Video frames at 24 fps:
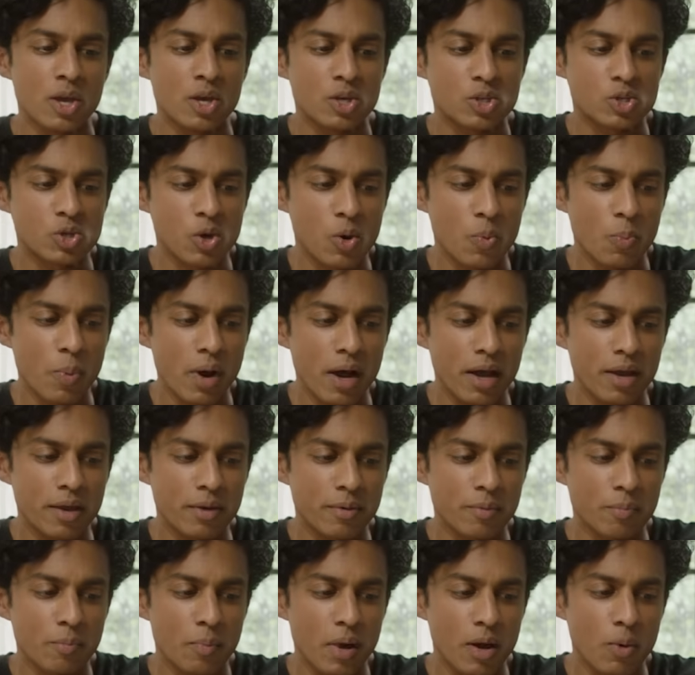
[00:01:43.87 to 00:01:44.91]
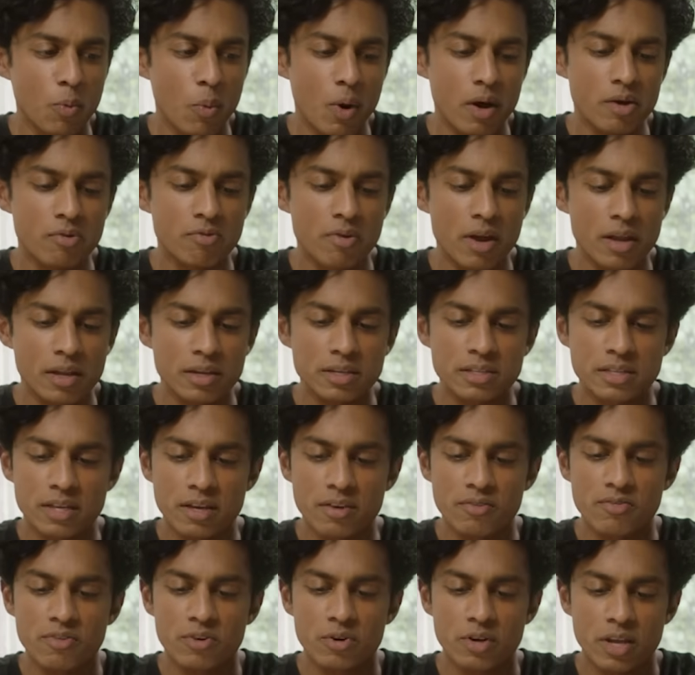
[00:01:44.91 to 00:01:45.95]
So my one
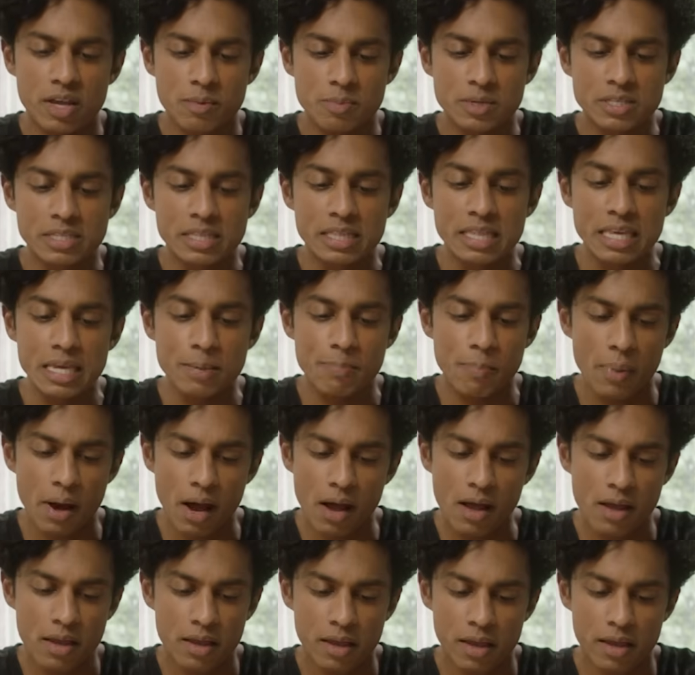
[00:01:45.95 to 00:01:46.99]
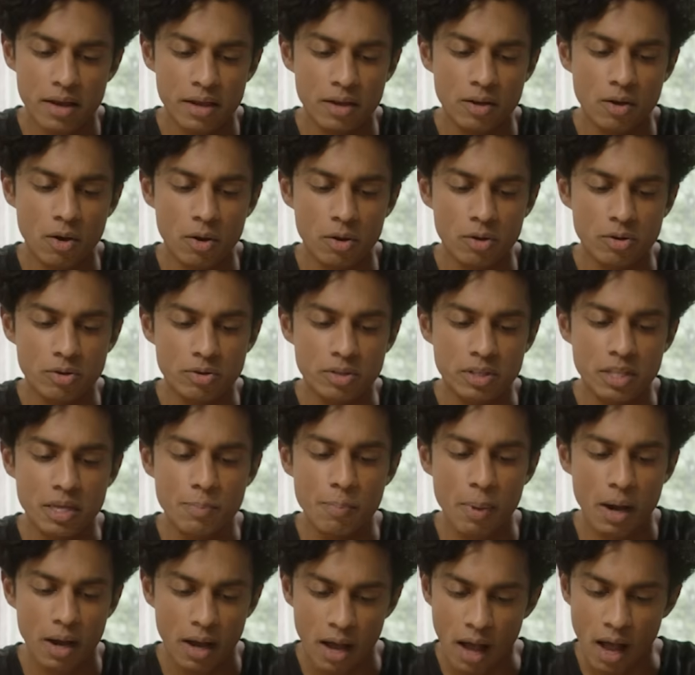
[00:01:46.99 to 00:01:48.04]
relative, her name is Deepa, and I call her
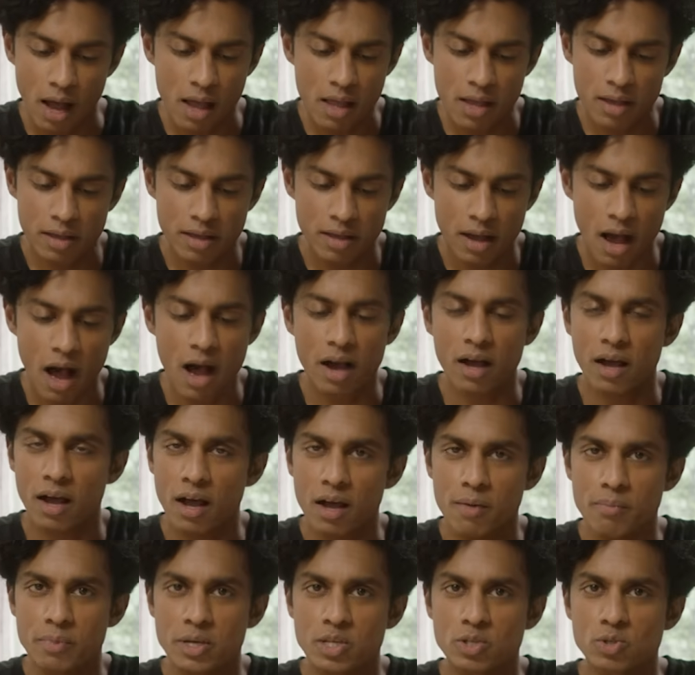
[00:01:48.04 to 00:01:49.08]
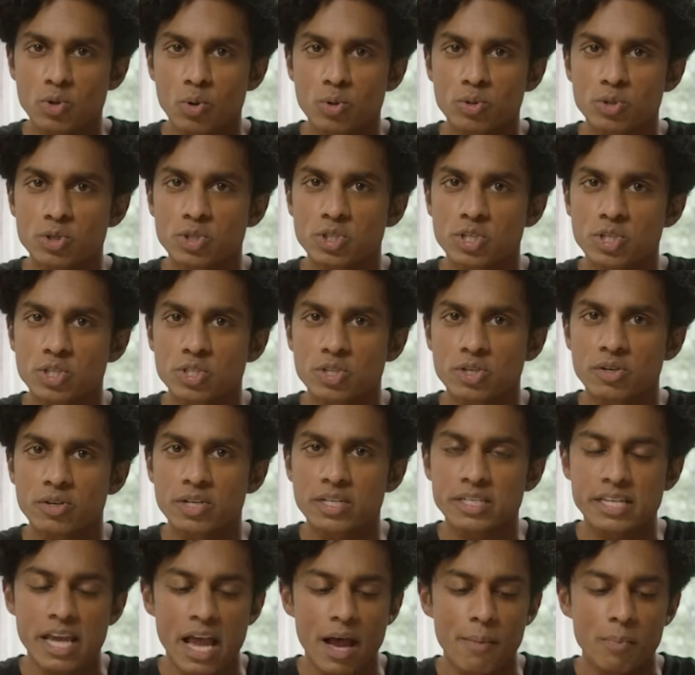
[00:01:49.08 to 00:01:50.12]
Deepaka. Akka means older sister
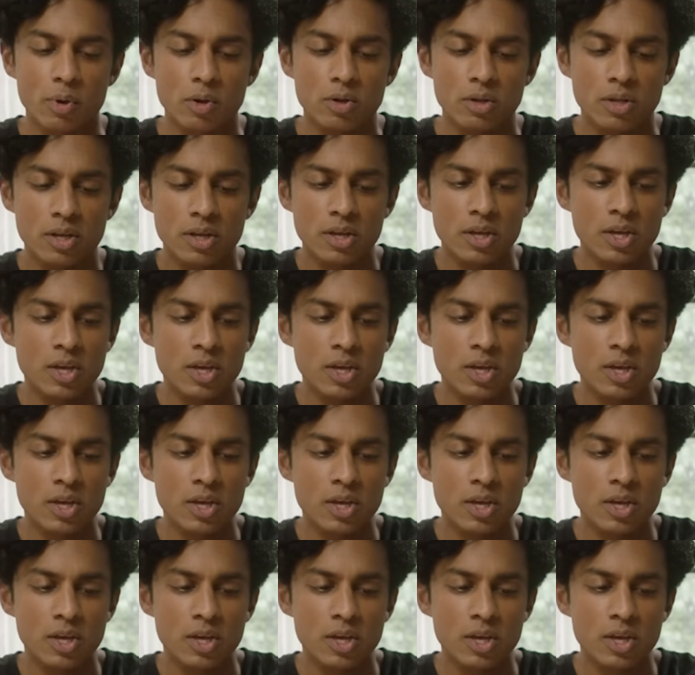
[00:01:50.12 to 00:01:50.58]
in Tamil.